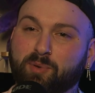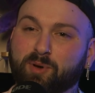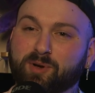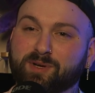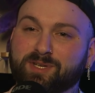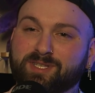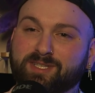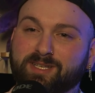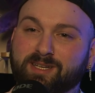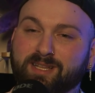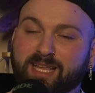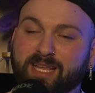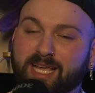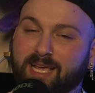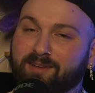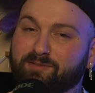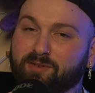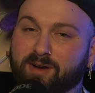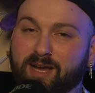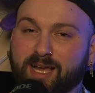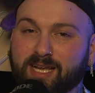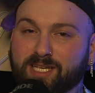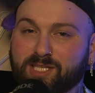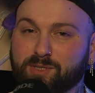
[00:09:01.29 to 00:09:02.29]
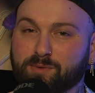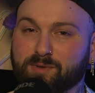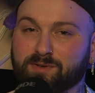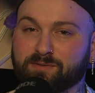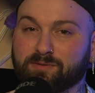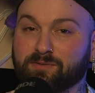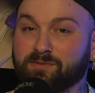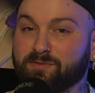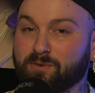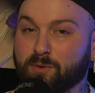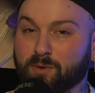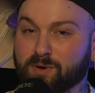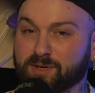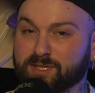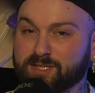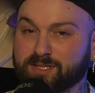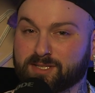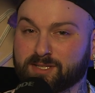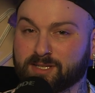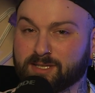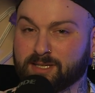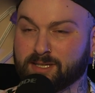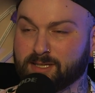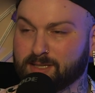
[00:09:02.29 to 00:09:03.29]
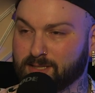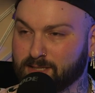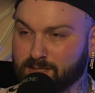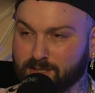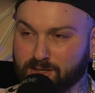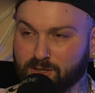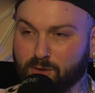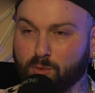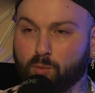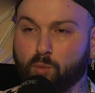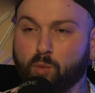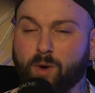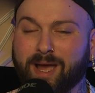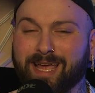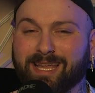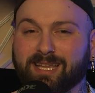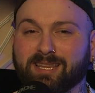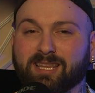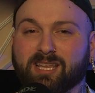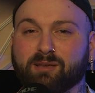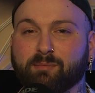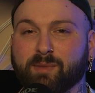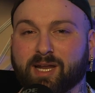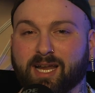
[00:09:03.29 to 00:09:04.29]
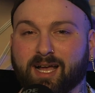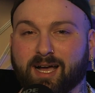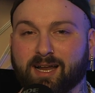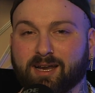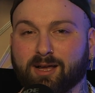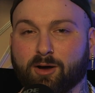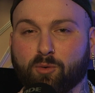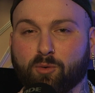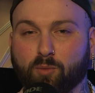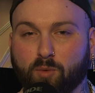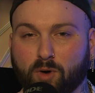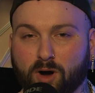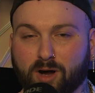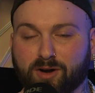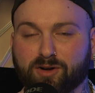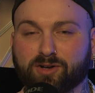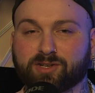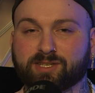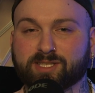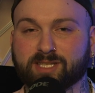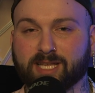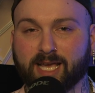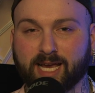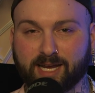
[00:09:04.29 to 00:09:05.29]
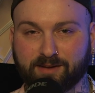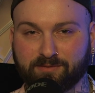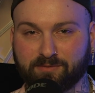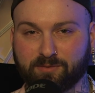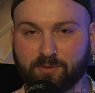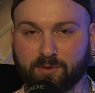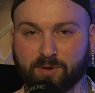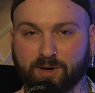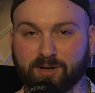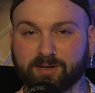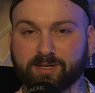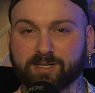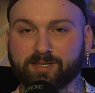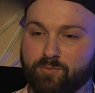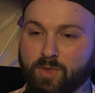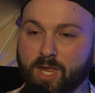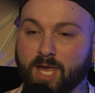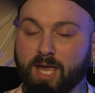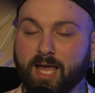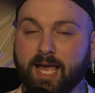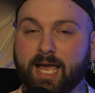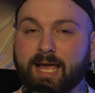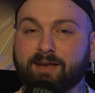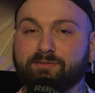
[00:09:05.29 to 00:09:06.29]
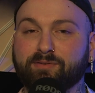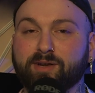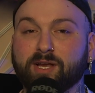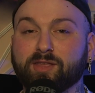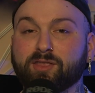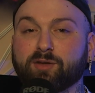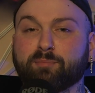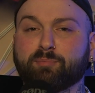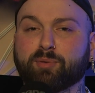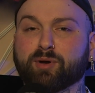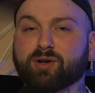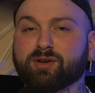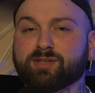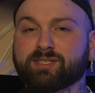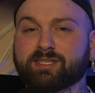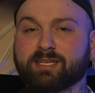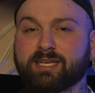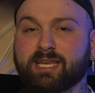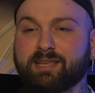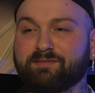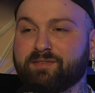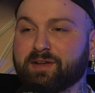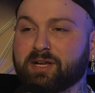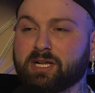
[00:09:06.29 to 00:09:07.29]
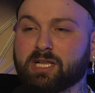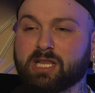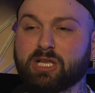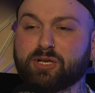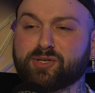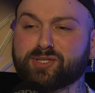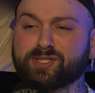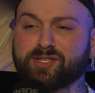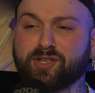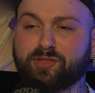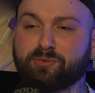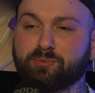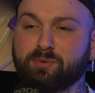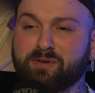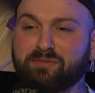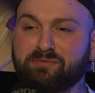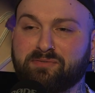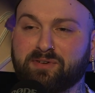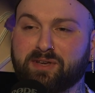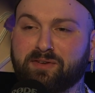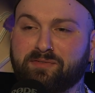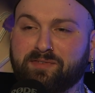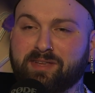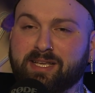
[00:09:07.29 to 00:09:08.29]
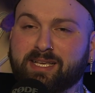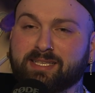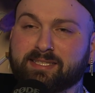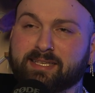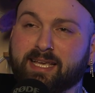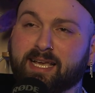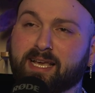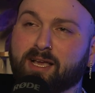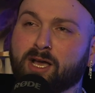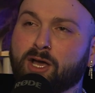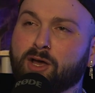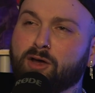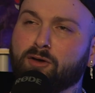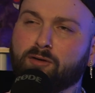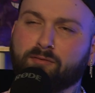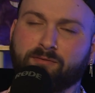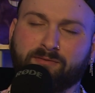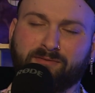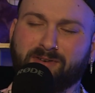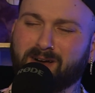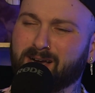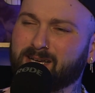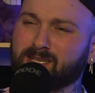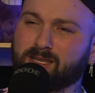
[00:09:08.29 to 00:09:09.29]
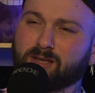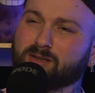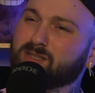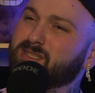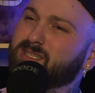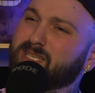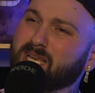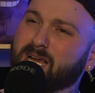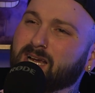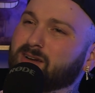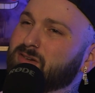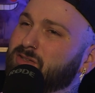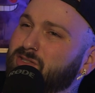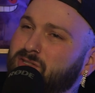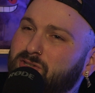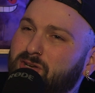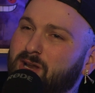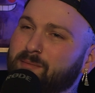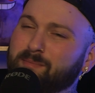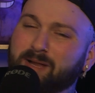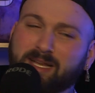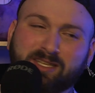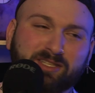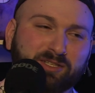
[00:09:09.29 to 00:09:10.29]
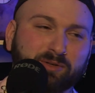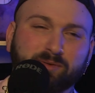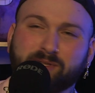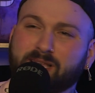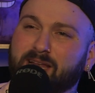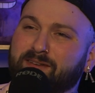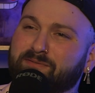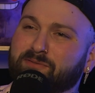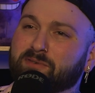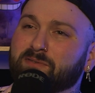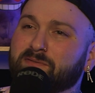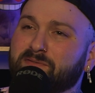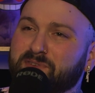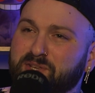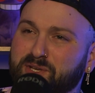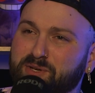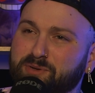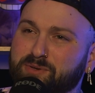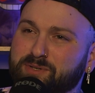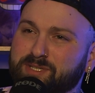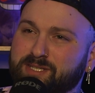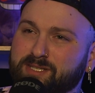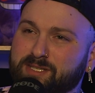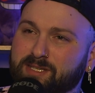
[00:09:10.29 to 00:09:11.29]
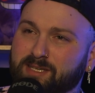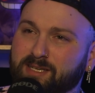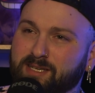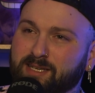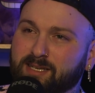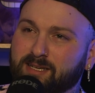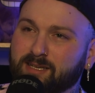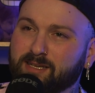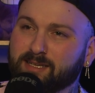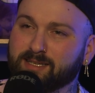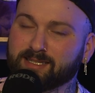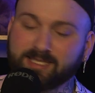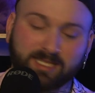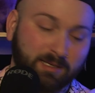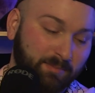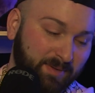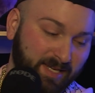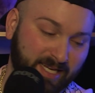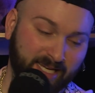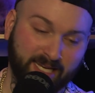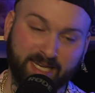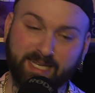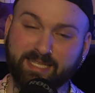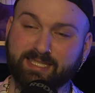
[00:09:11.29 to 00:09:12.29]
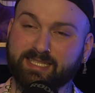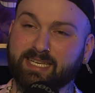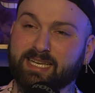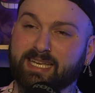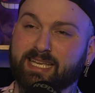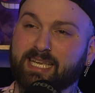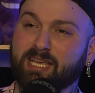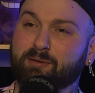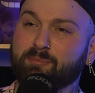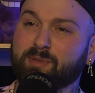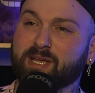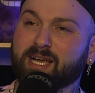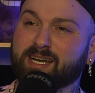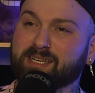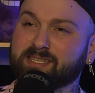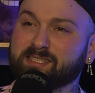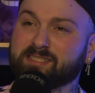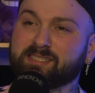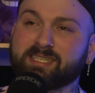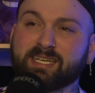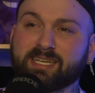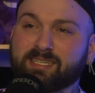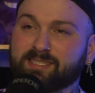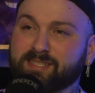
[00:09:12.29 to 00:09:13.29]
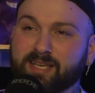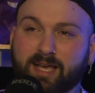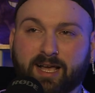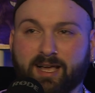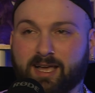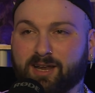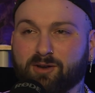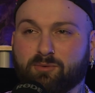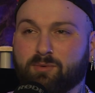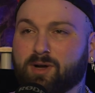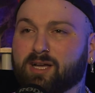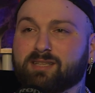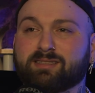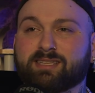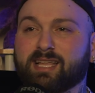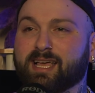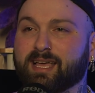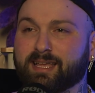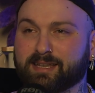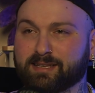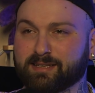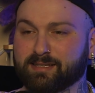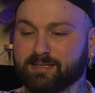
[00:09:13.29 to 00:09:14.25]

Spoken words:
person they ever had to enforce the weight limit on water slide for. Every other person, even close to 350, is like, fuck those stairs, dude. I'm not doing that for views. Some kid's gonna get me on his TikTok. I don't want that.